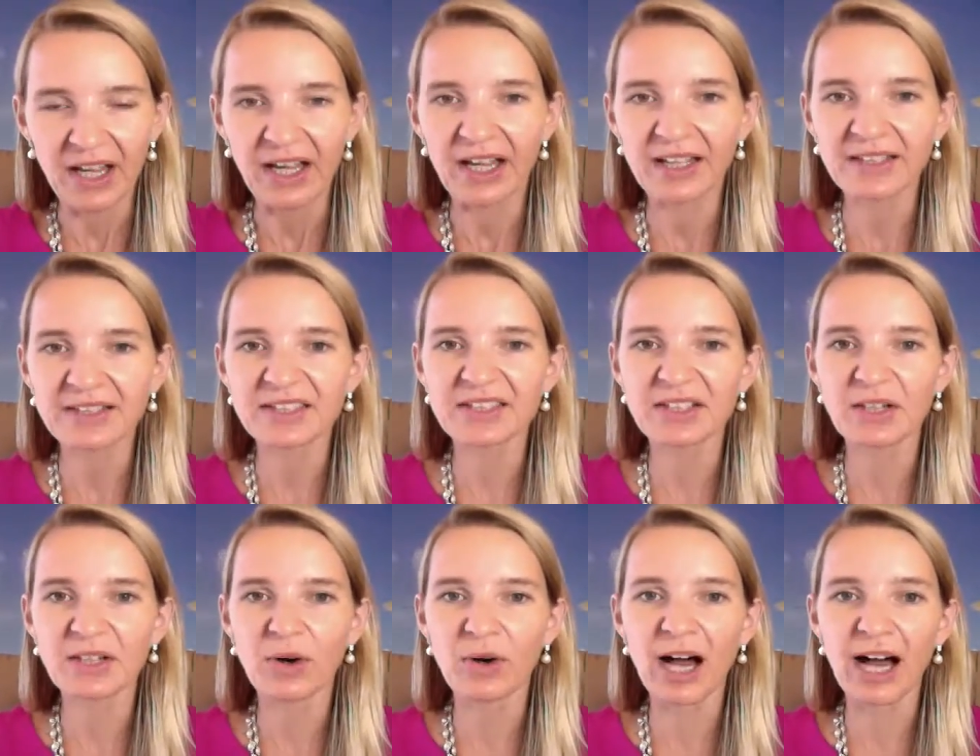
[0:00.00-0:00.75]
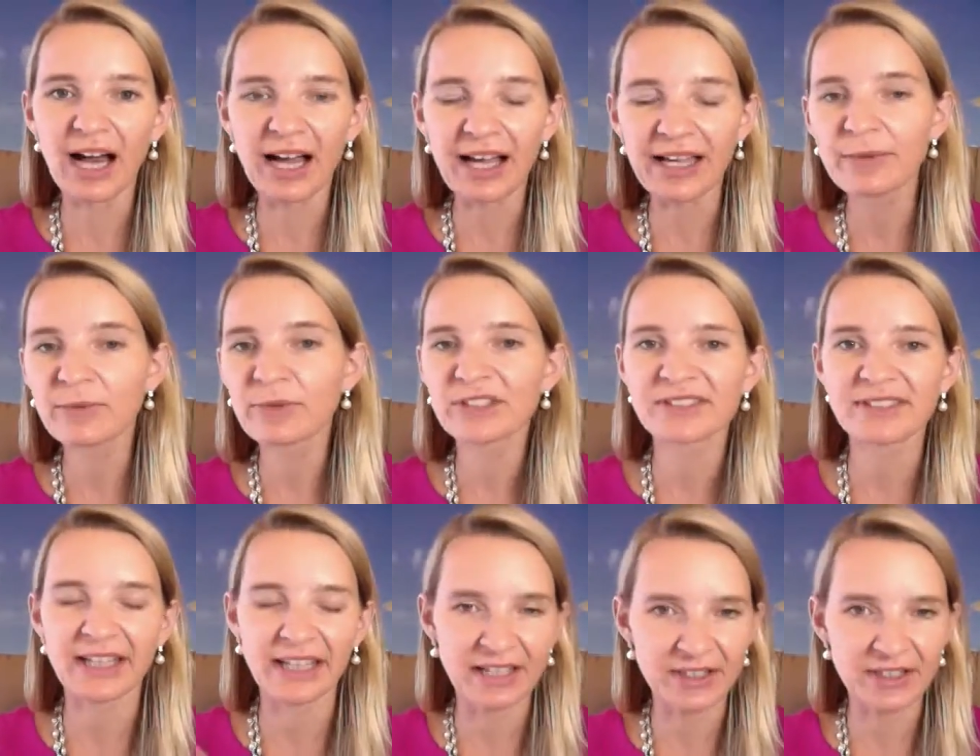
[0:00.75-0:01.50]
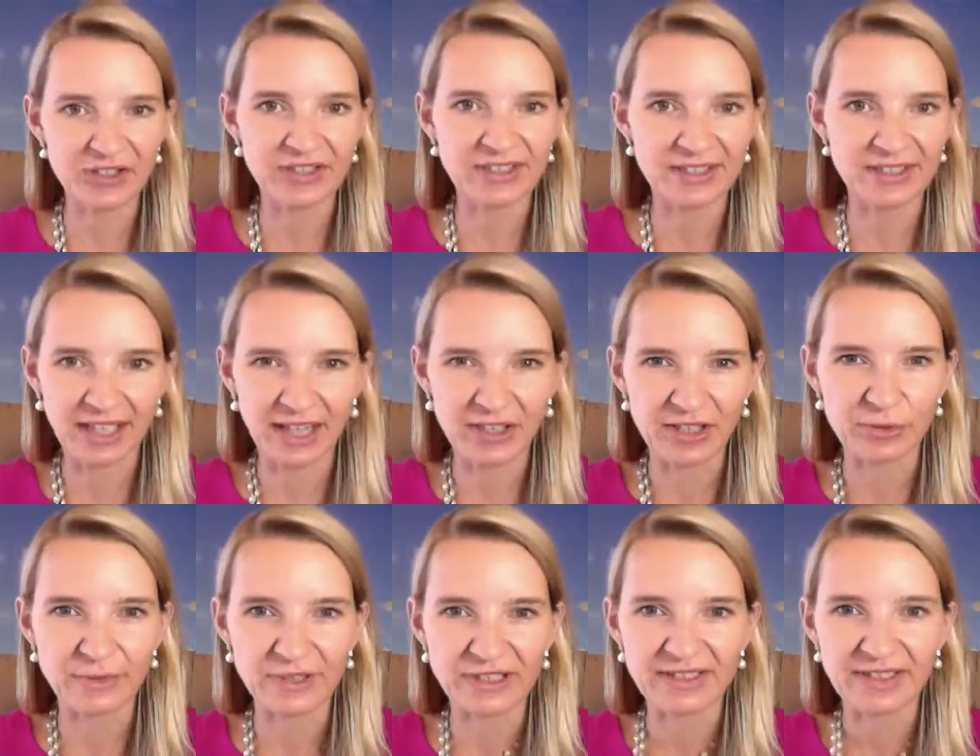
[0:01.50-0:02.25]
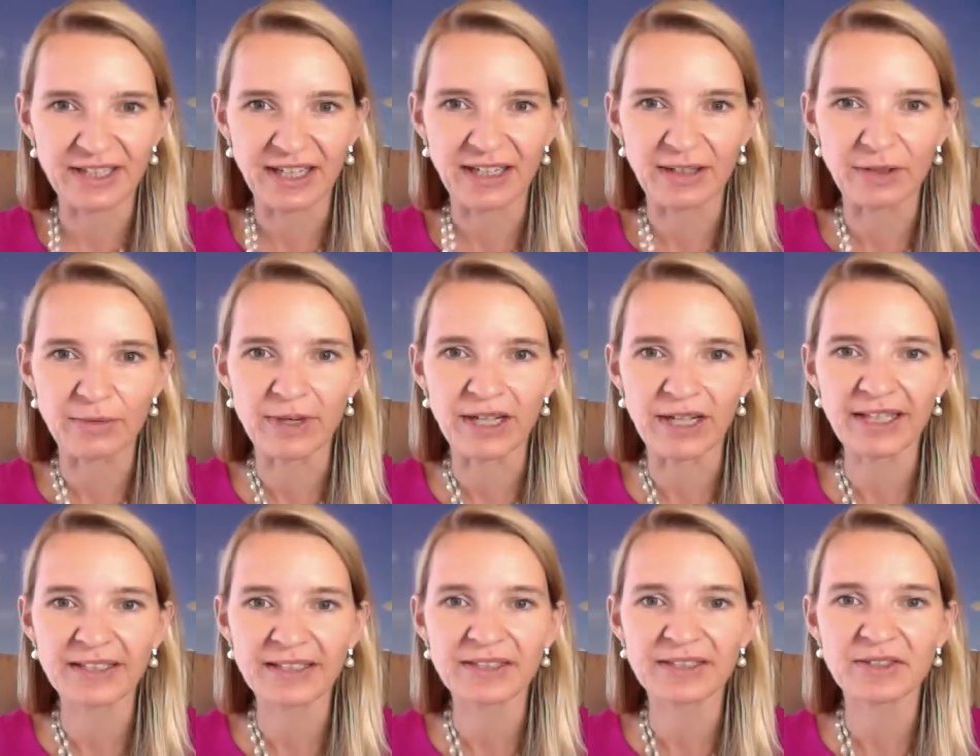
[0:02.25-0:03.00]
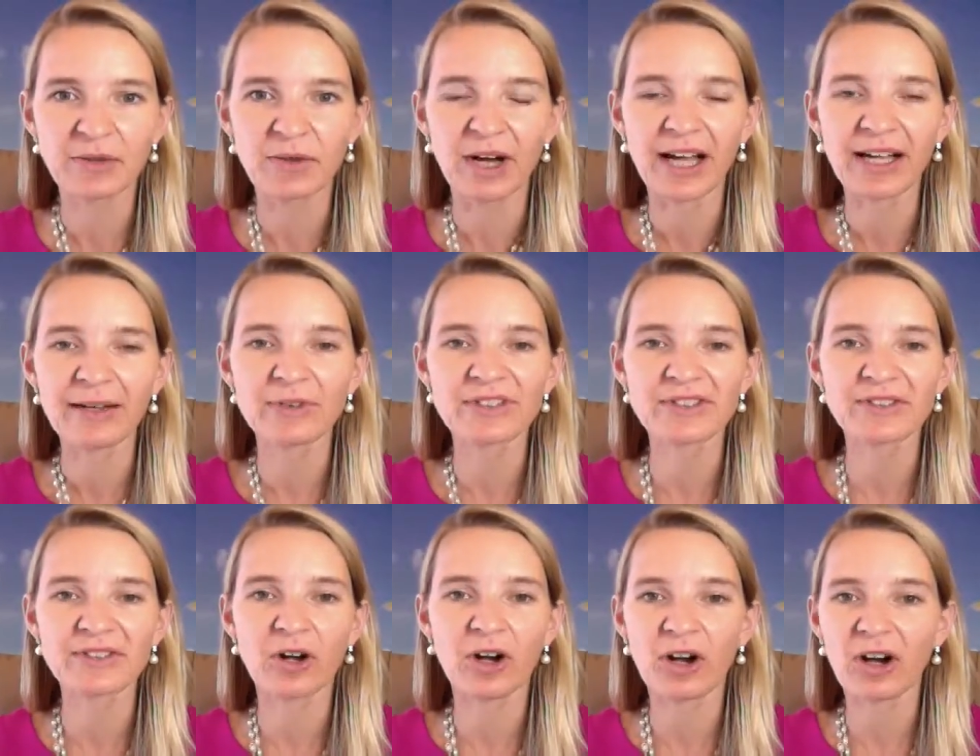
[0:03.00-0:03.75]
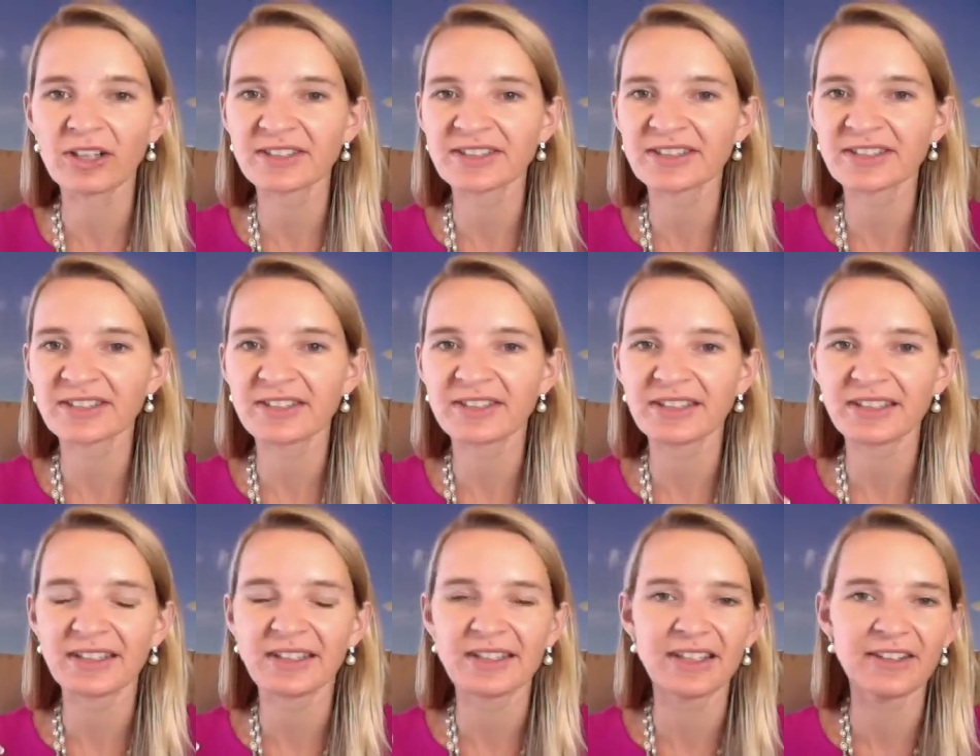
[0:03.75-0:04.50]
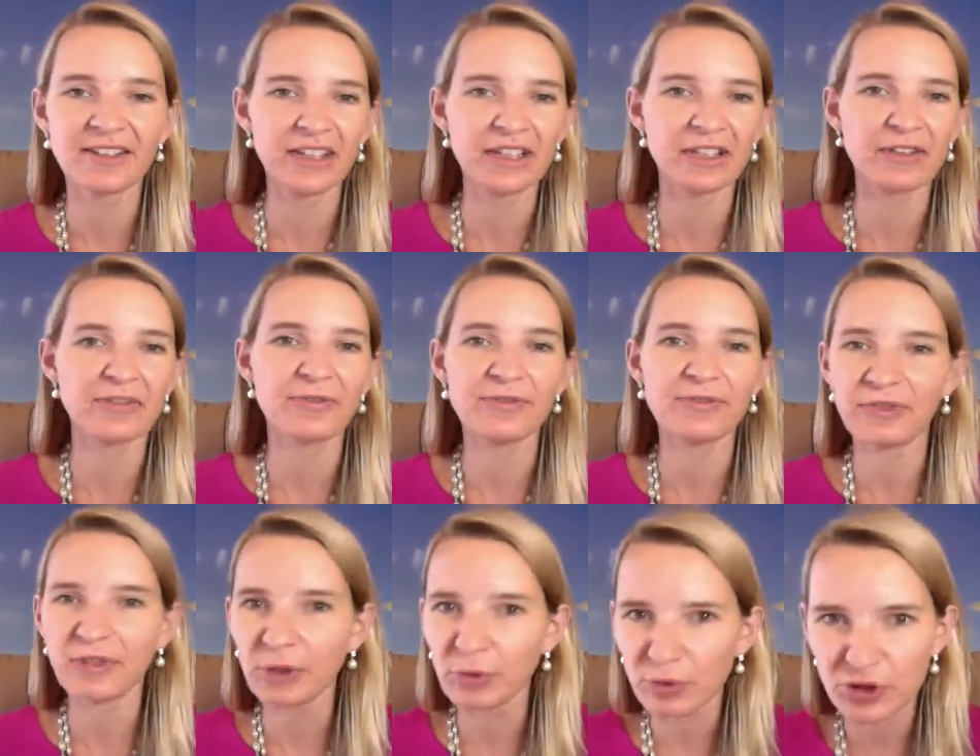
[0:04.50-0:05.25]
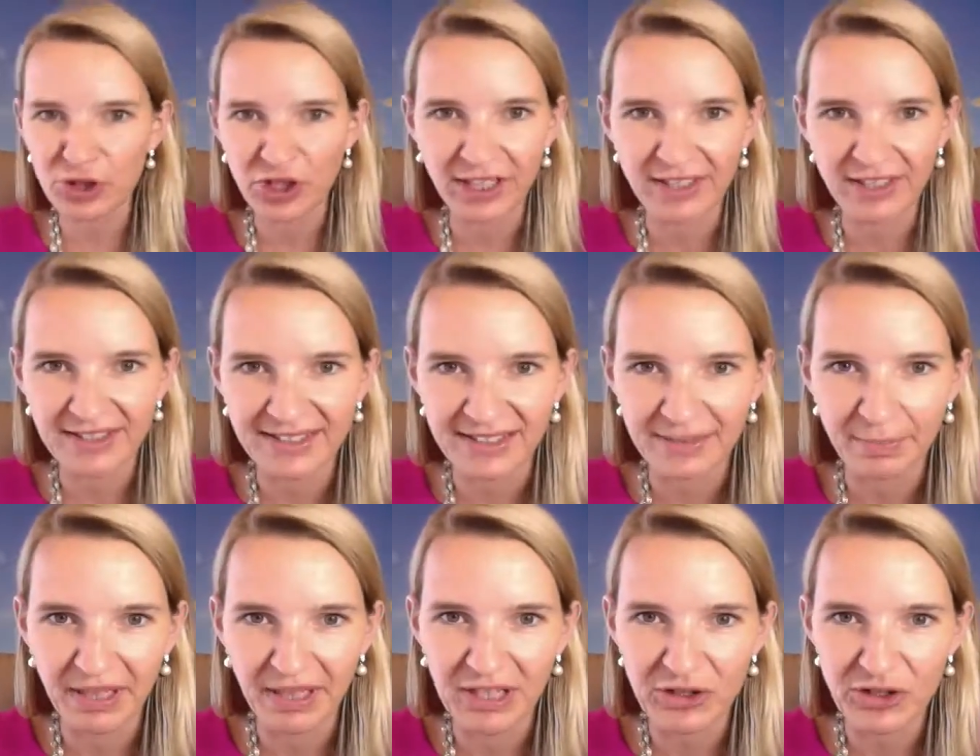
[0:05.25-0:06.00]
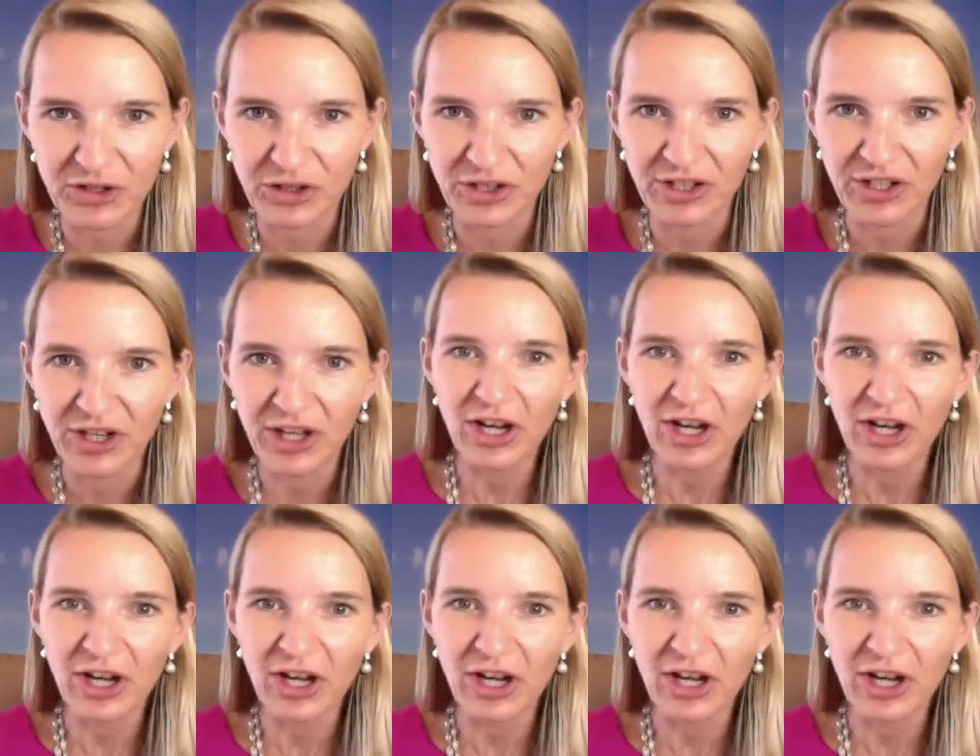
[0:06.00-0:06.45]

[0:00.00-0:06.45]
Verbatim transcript: And so I was an anxious attachment style, right? So I was constantly living in future anticipation,